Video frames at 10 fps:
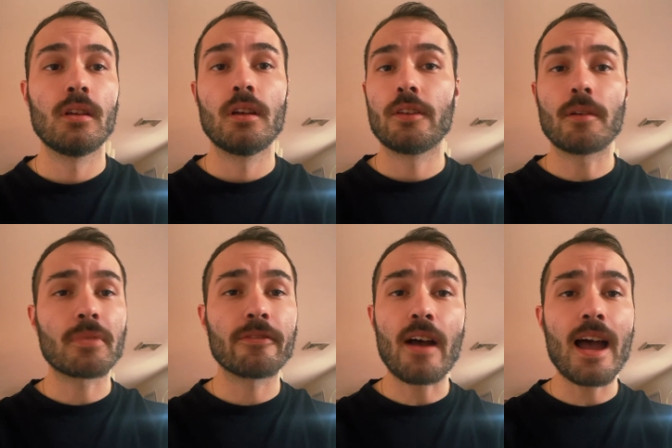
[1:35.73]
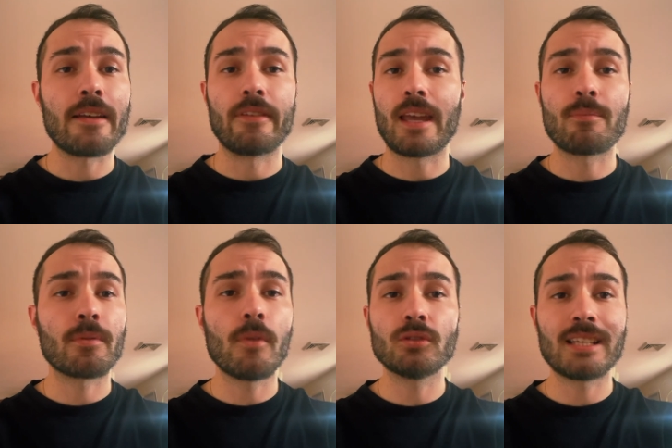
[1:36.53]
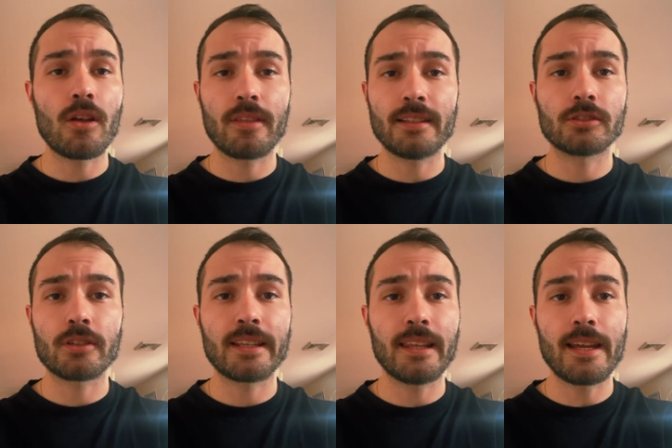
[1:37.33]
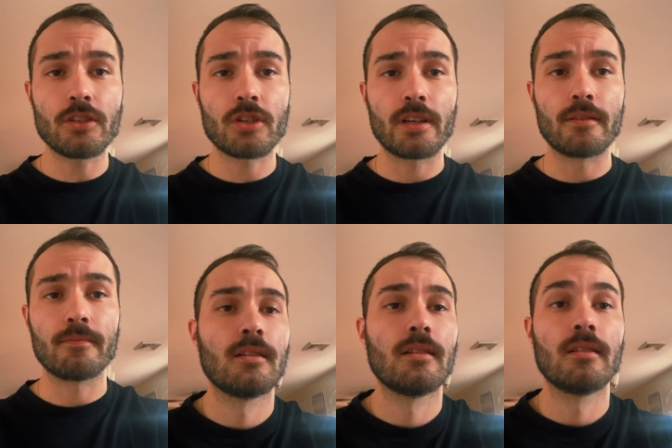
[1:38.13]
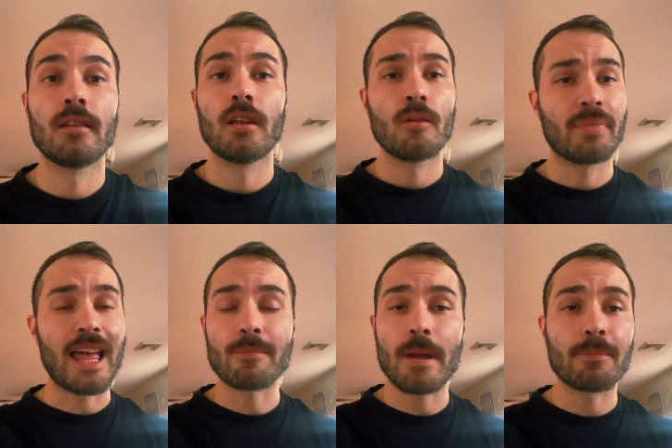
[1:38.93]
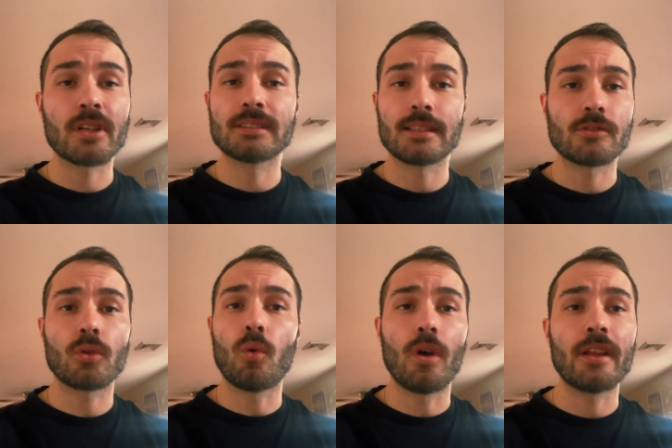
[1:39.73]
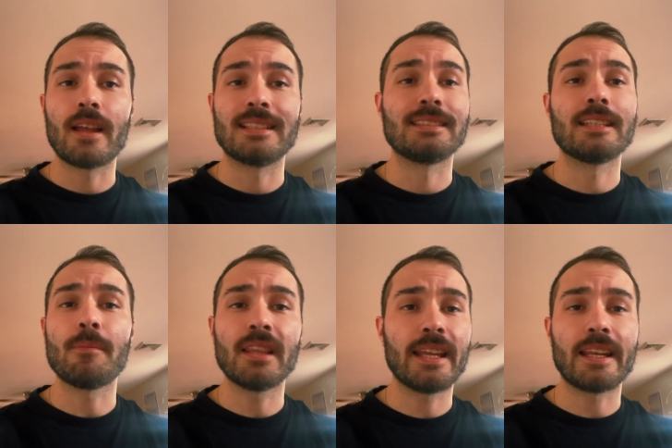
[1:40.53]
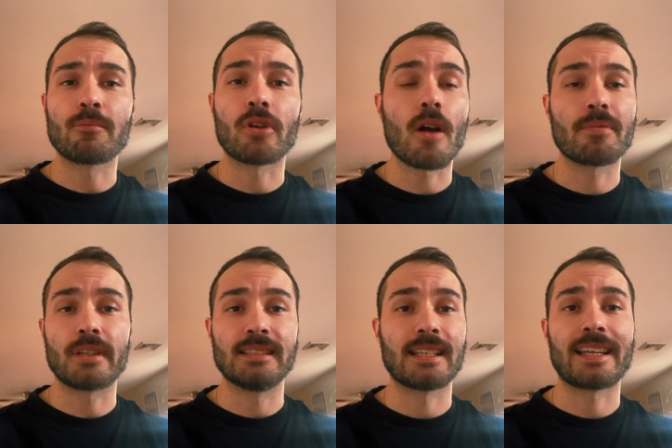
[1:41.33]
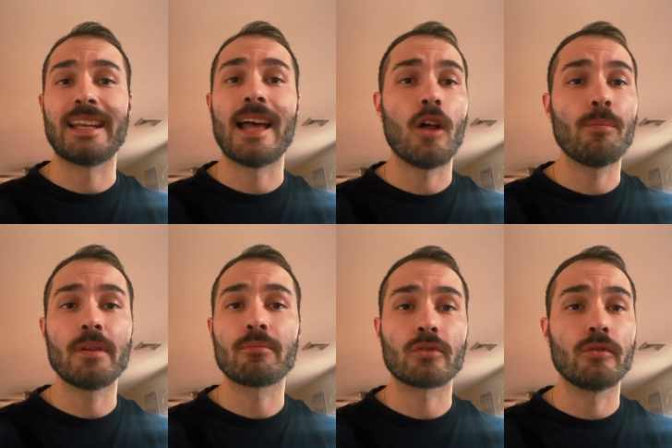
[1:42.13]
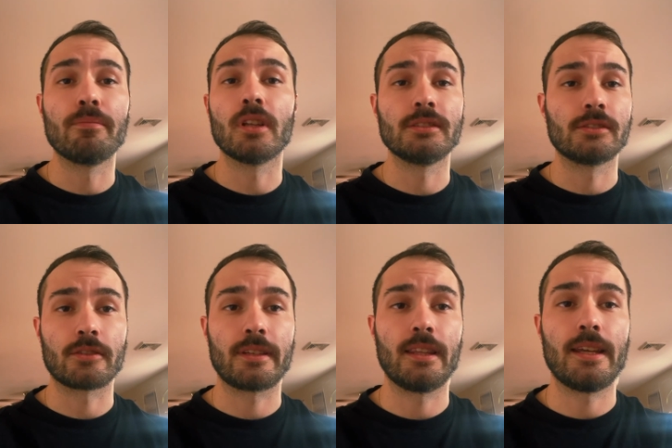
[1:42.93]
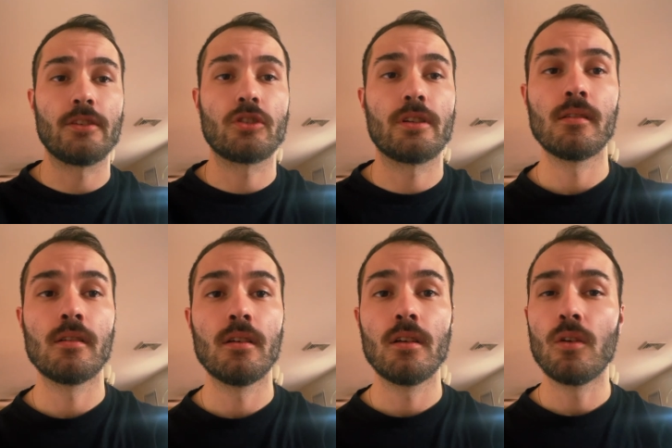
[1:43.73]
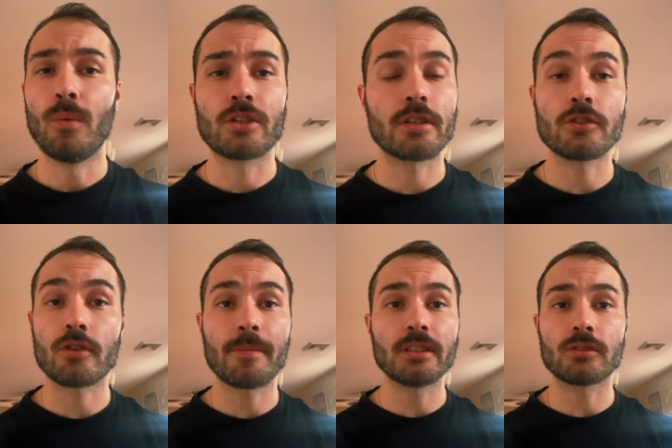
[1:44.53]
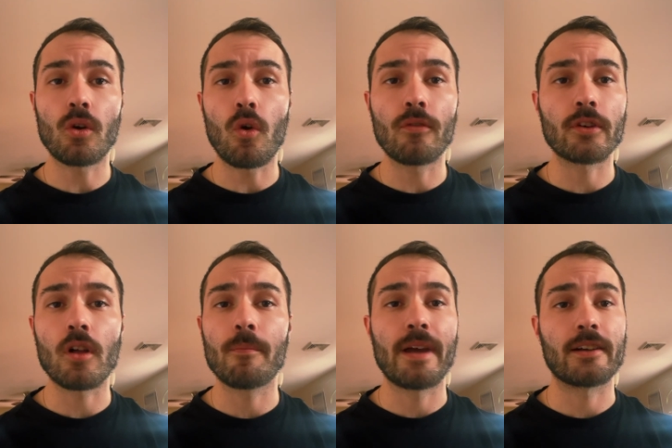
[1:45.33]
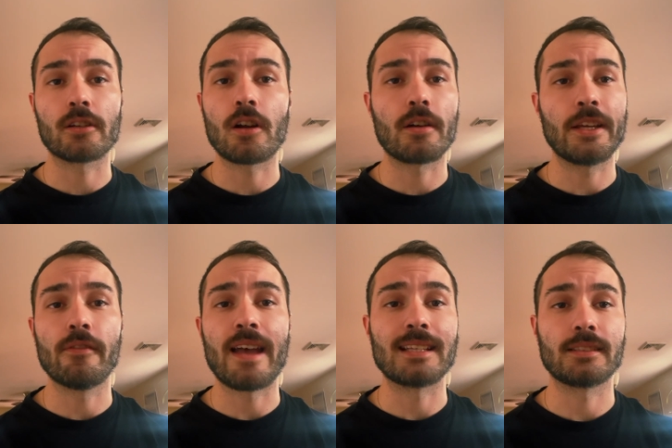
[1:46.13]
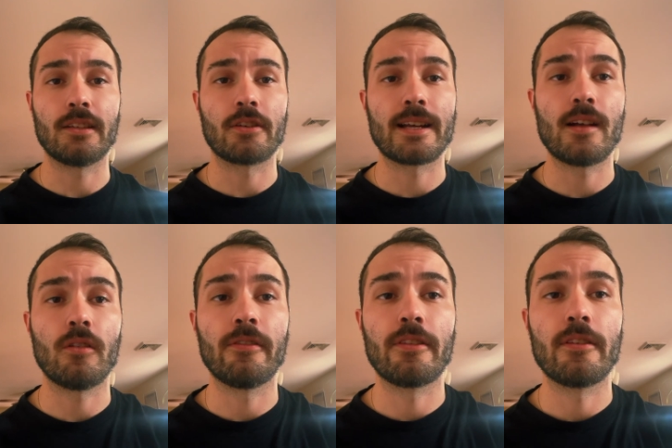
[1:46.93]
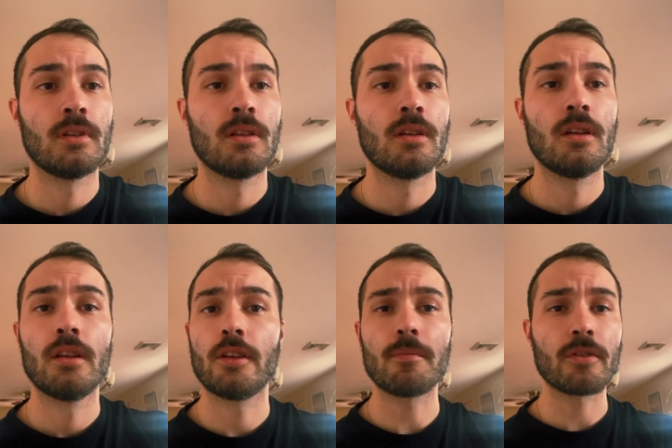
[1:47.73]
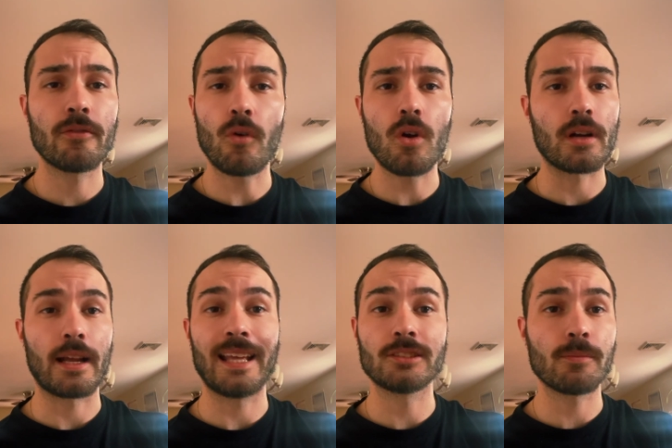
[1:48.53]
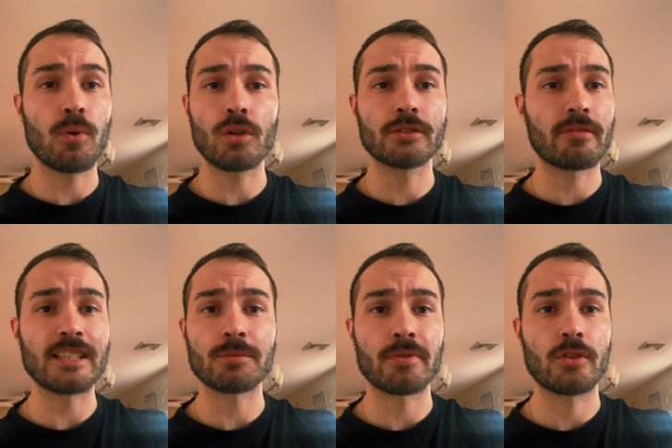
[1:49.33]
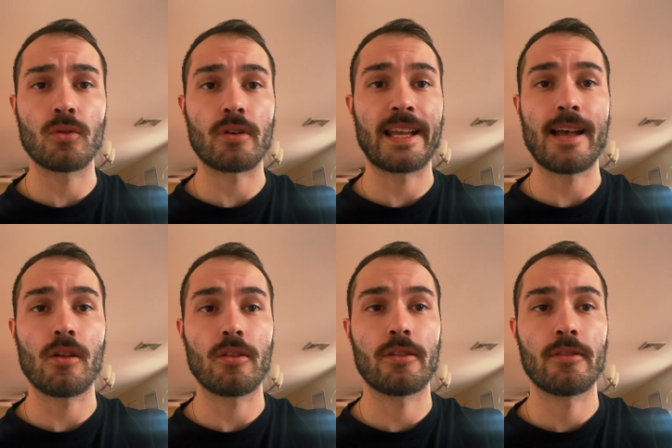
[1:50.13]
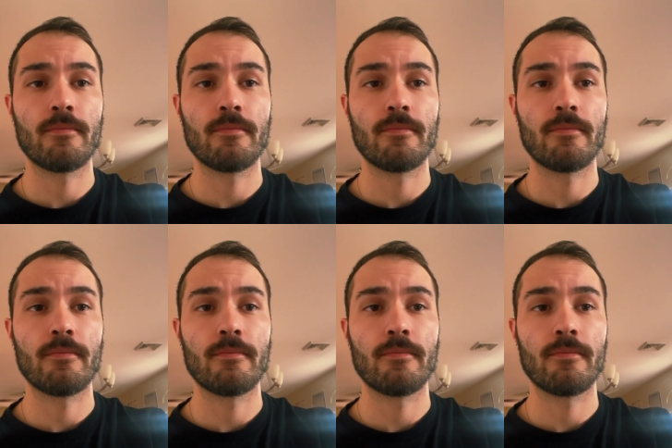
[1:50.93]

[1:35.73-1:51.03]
Number five, it promotes healthy circulation. Black pepper essential oil has stimulating properties that can help improve blood circulation, which contributes to overall better cardiovascular health. Number four, it supports respiratory health.